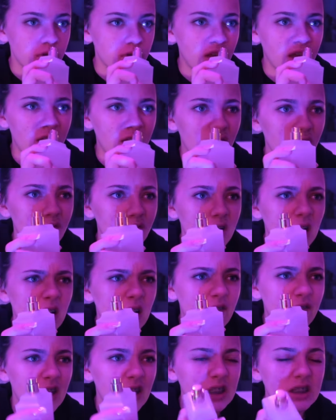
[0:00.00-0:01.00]
yeah, go for
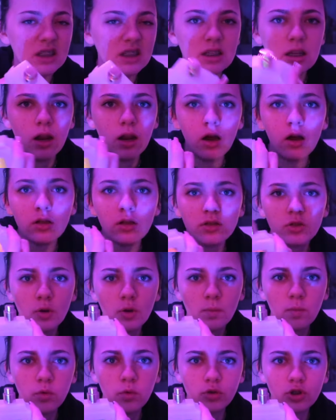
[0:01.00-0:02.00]
like a fancy dinner,
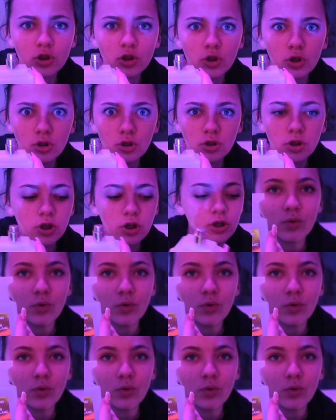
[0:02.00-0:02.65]
Tom Ford's good.